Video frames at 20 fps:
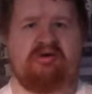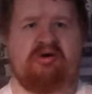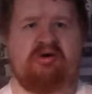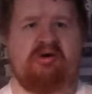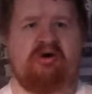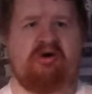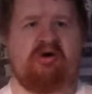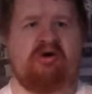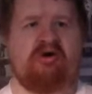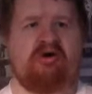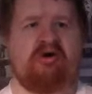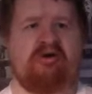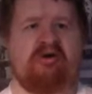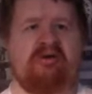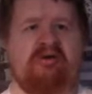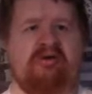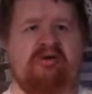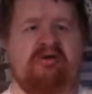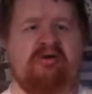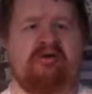
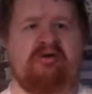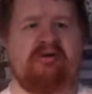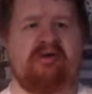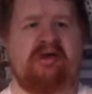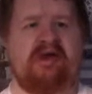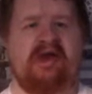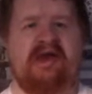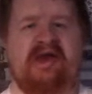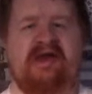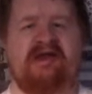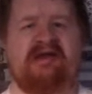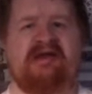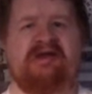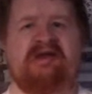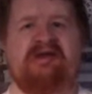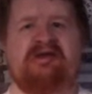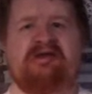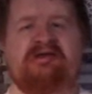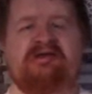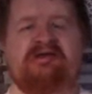or
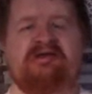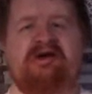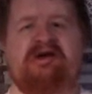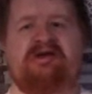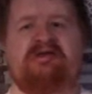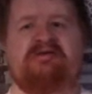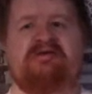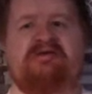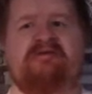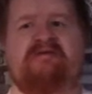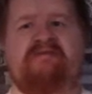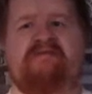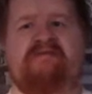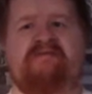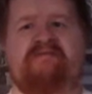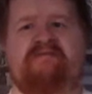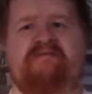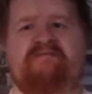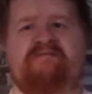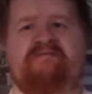any kind of
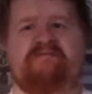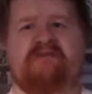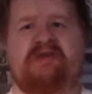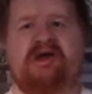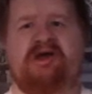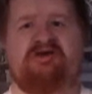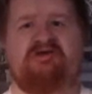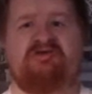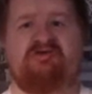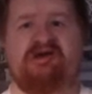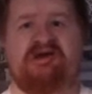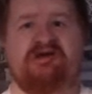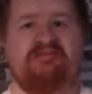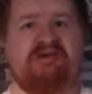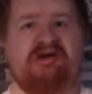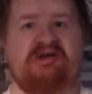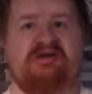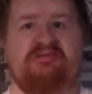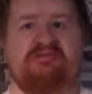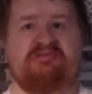
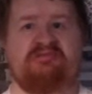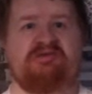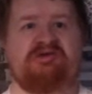agreement,